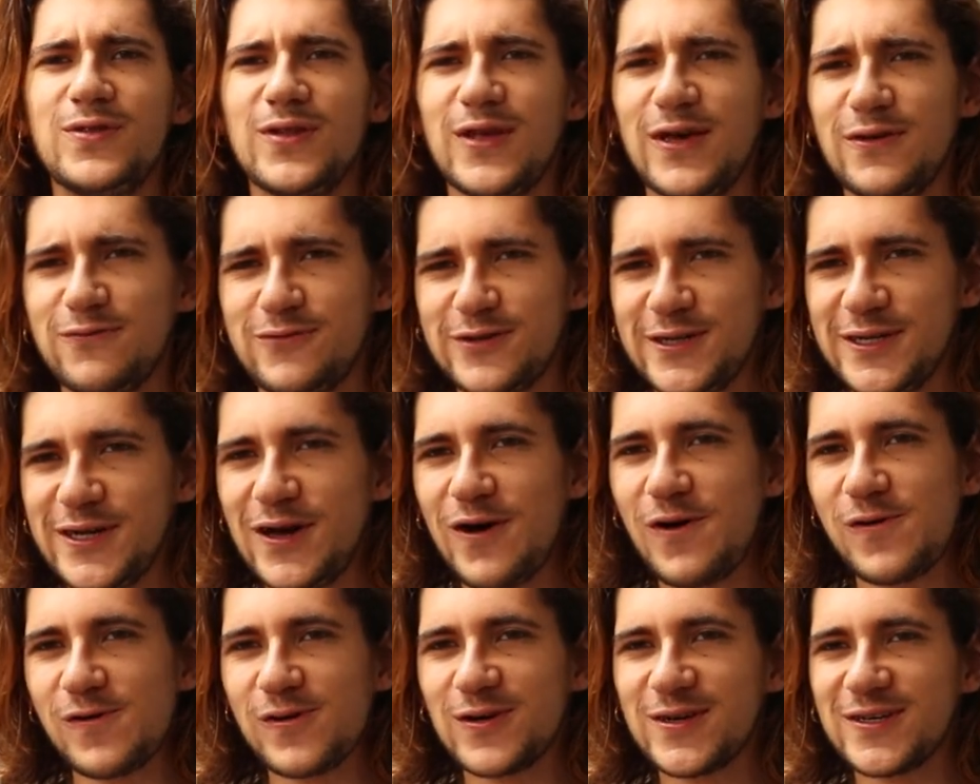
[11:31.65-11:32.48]
if we
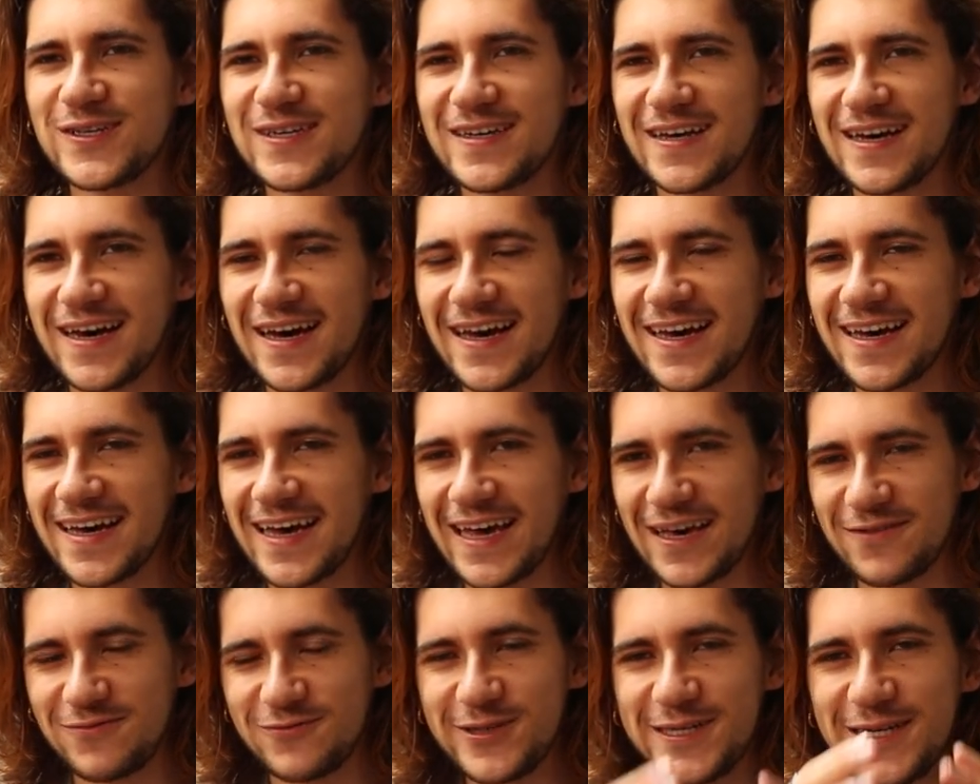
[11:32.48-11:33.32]

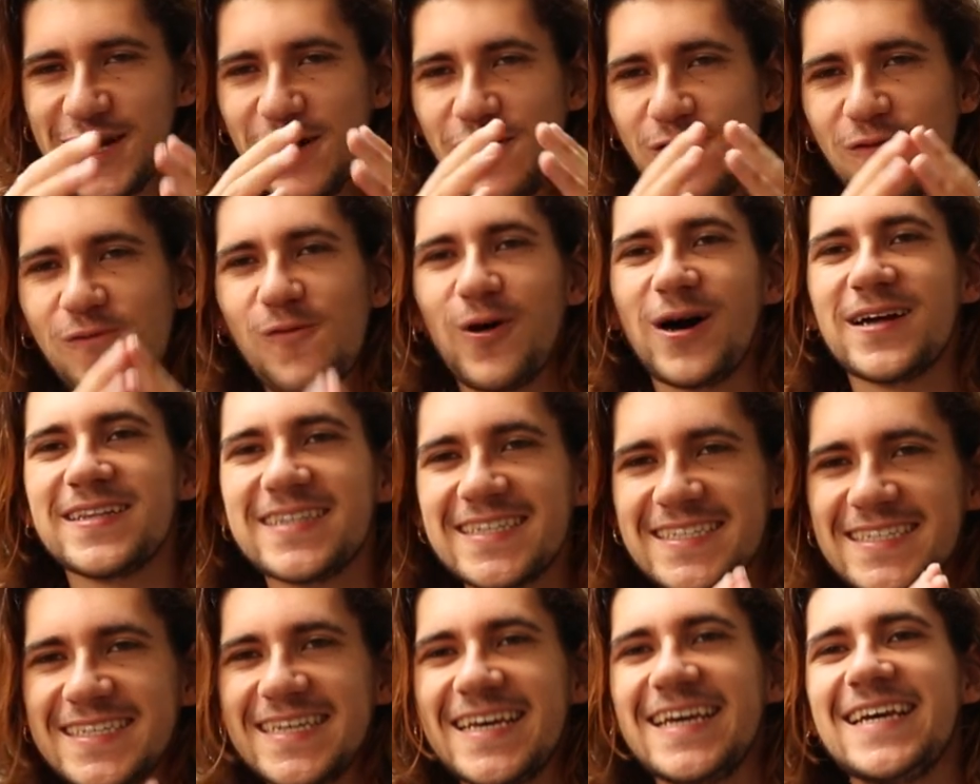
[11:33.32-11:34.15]
know
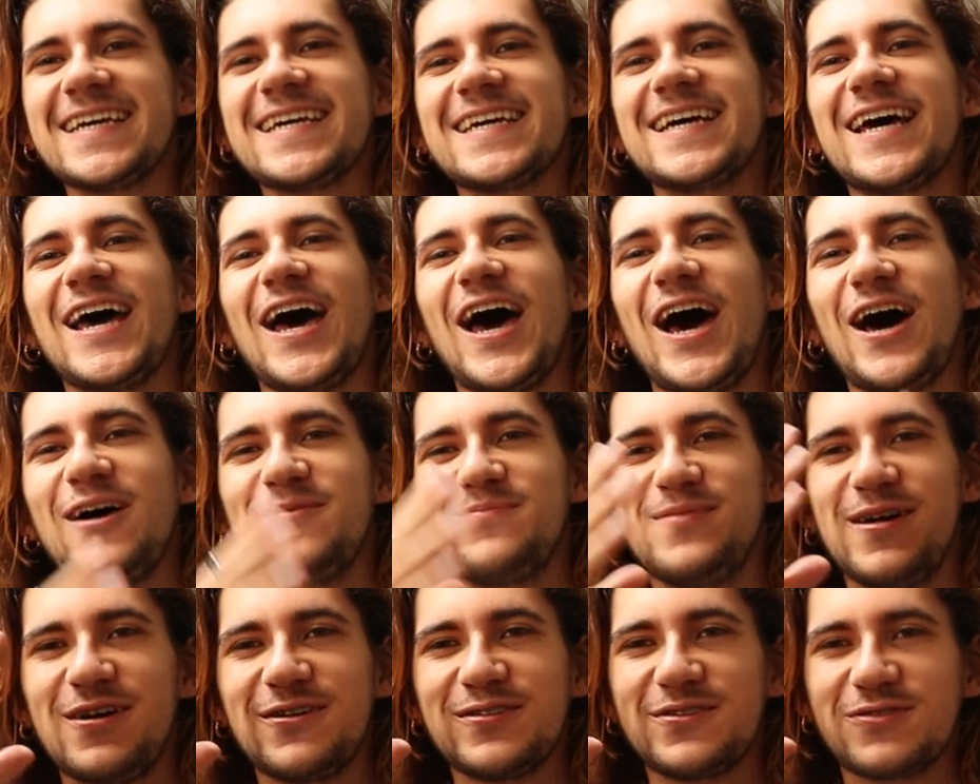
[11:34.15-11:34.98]
one thing
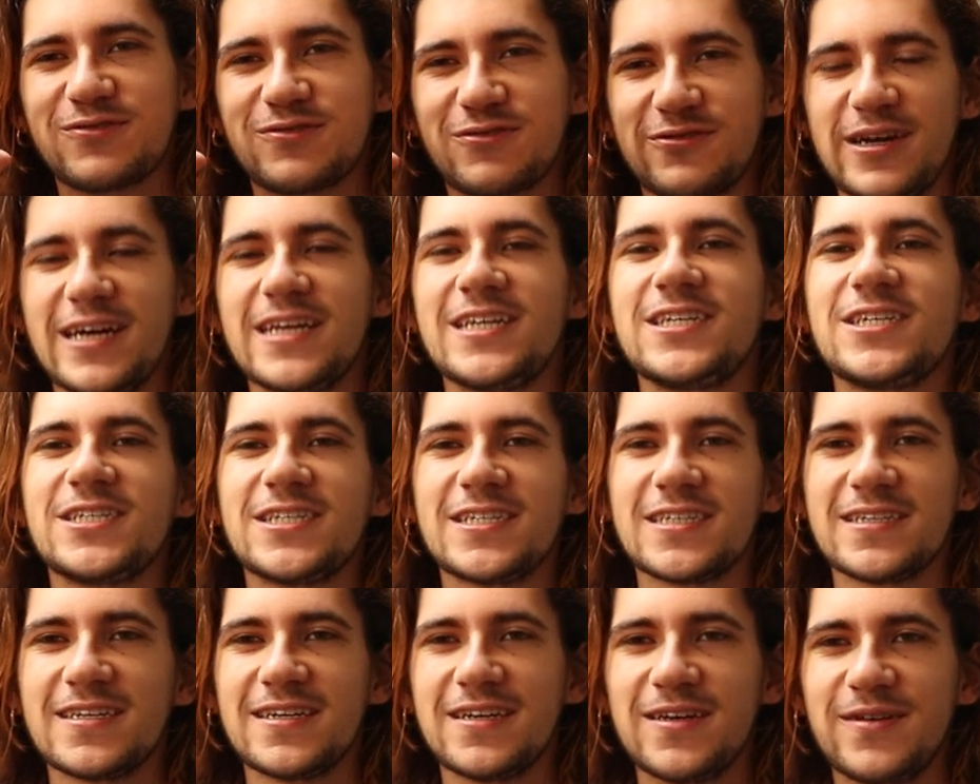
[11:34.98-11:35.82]
about
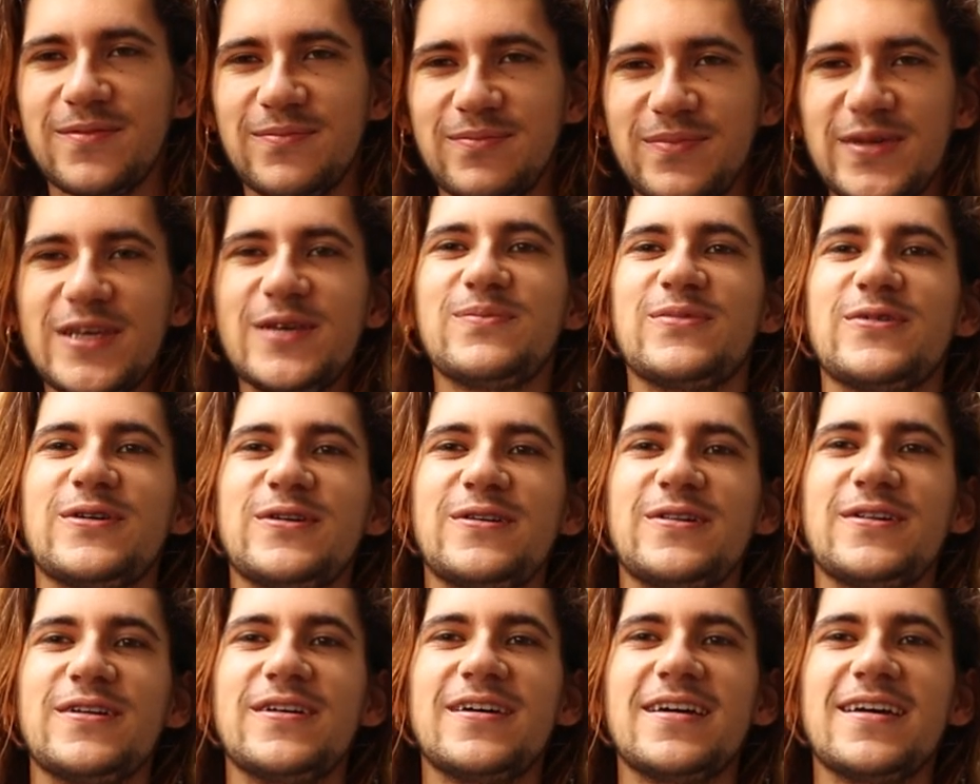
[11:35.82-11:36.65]
French
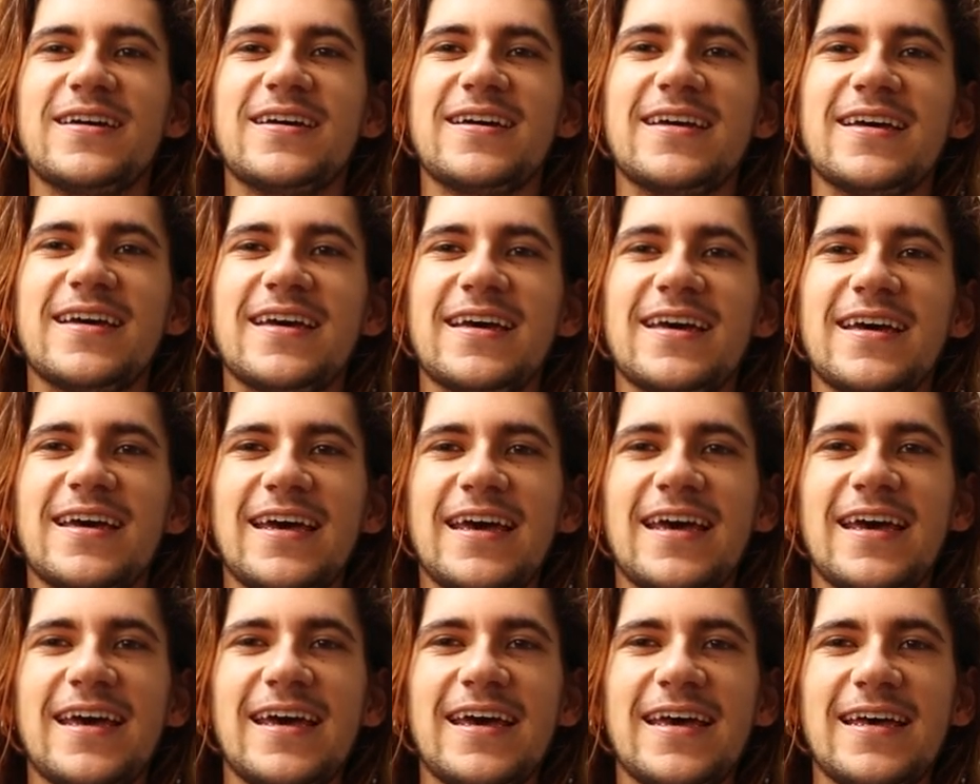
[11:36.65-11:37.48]
people,
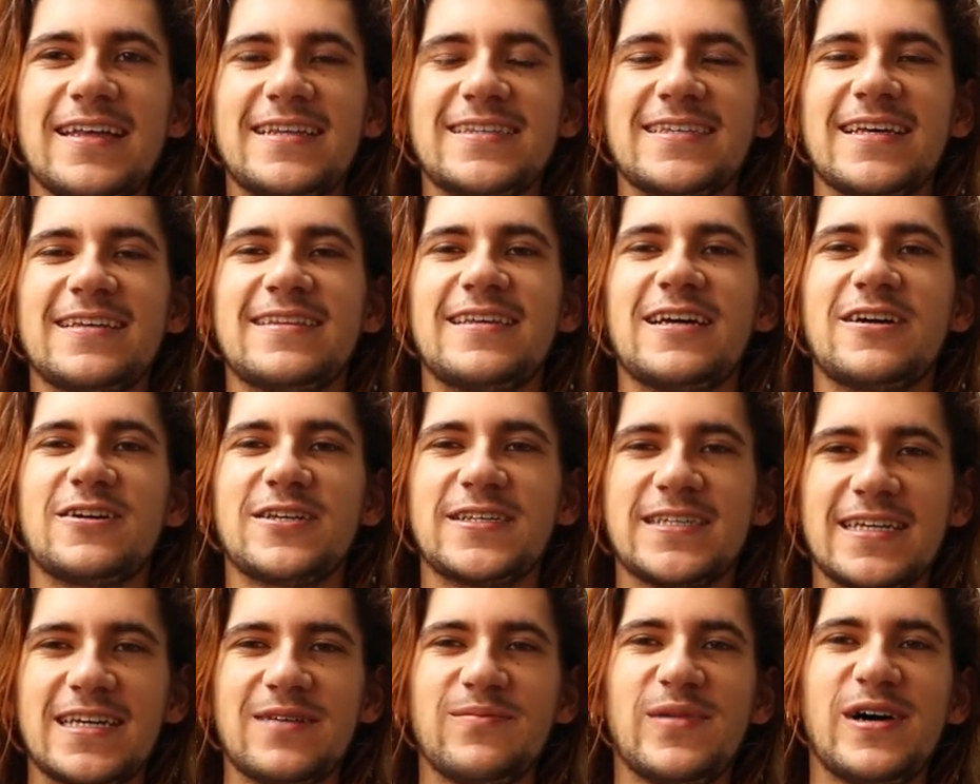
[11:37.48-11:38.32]
it's that their
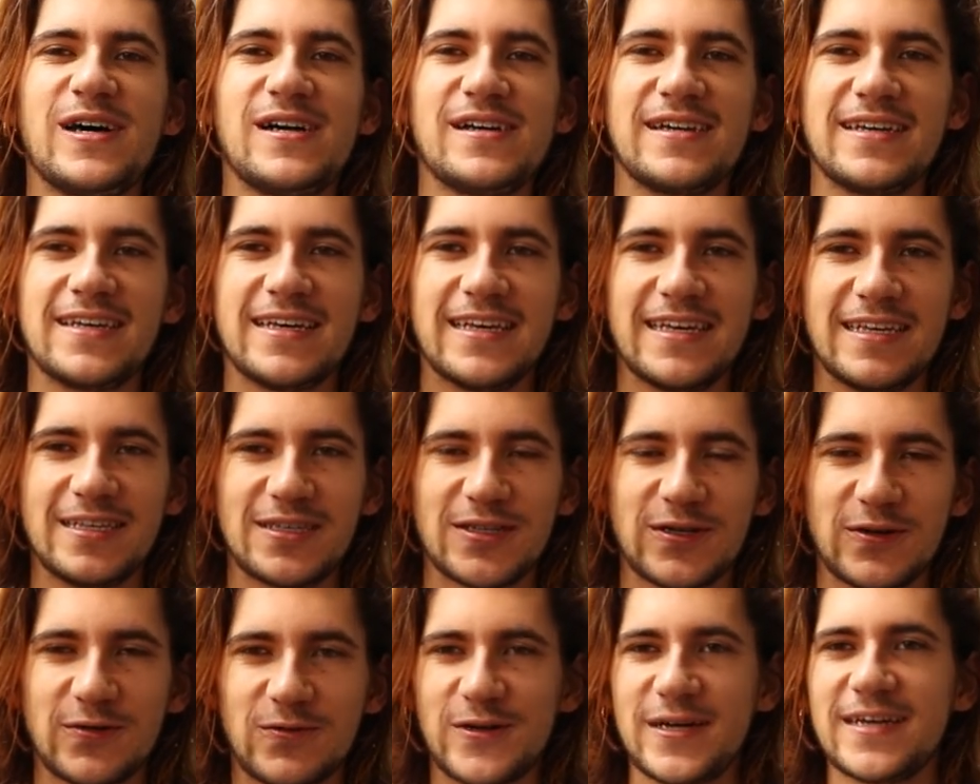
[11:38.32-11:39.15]
cinema is
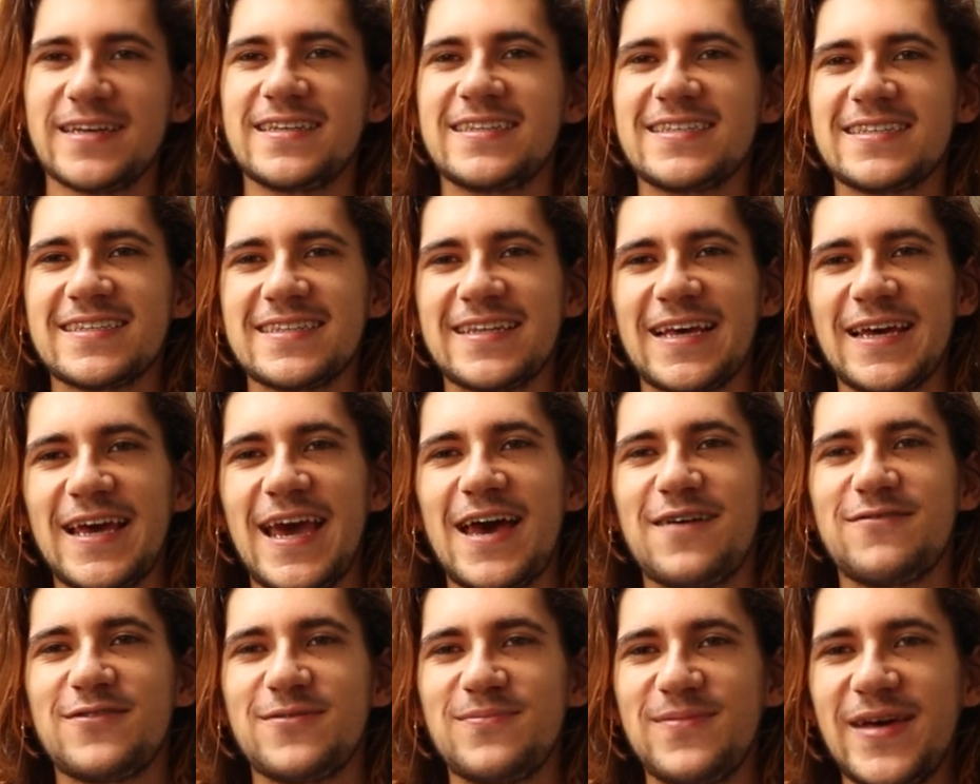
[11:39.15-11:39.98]
great. They
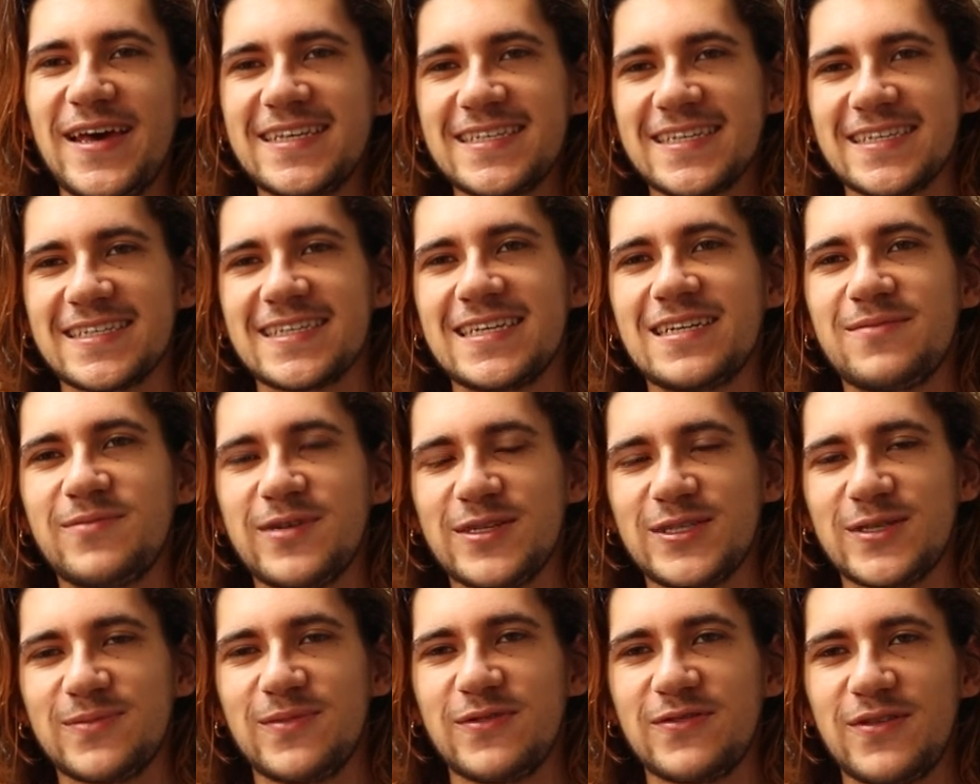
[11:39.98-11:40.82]
have amazing cinema.
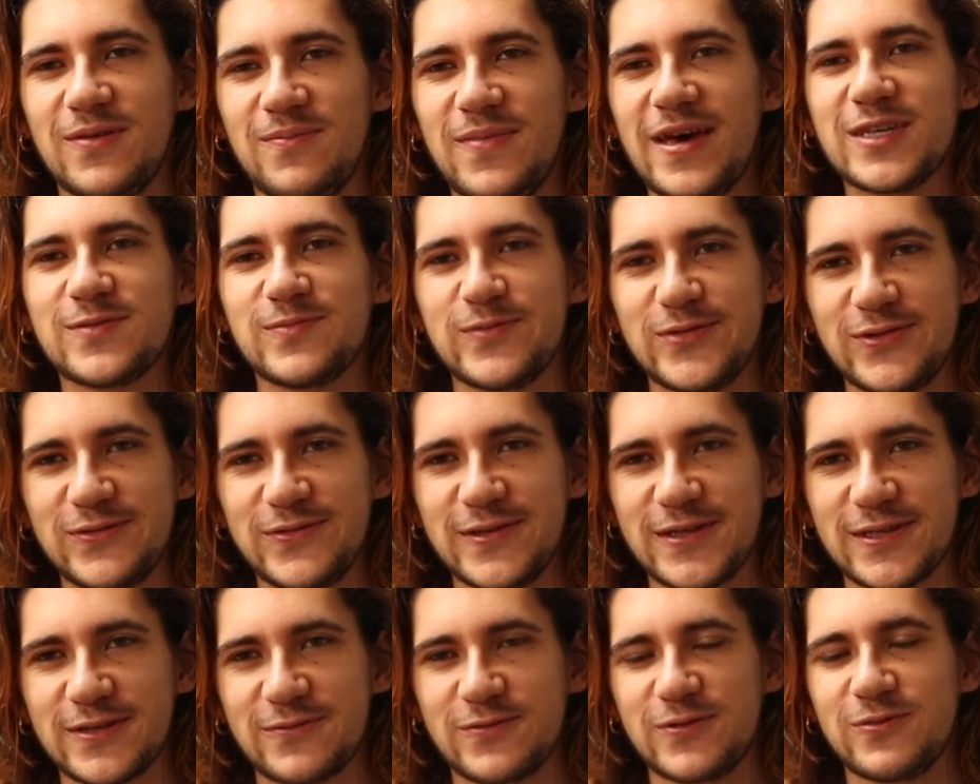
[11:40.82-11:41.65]
Some of the best
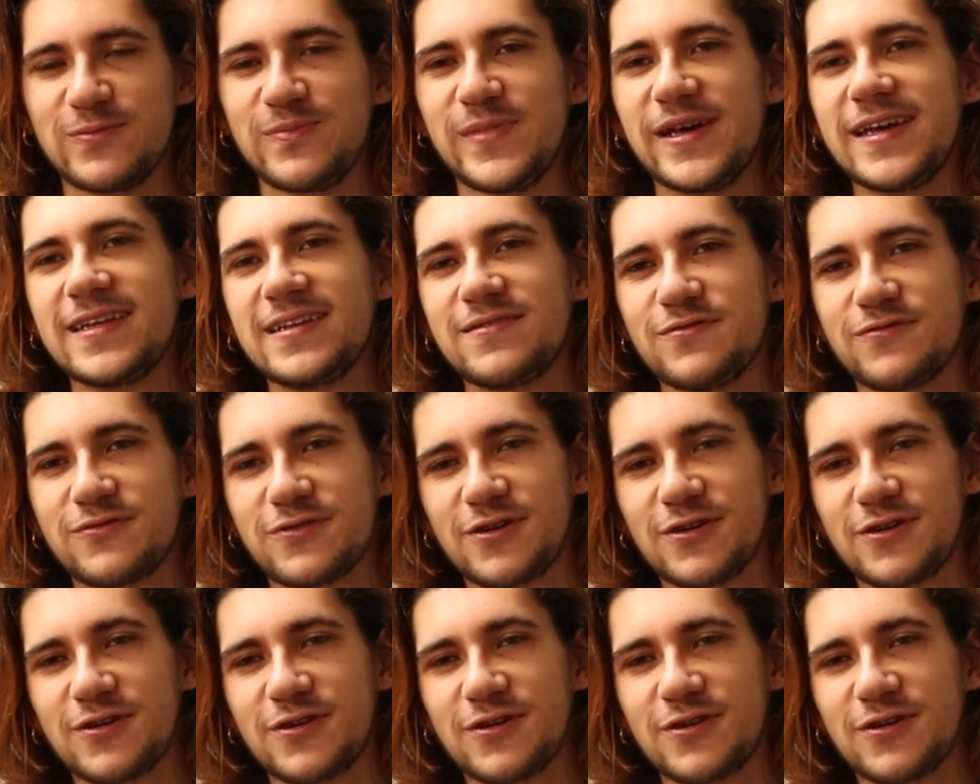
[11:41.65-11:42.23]
movies were made in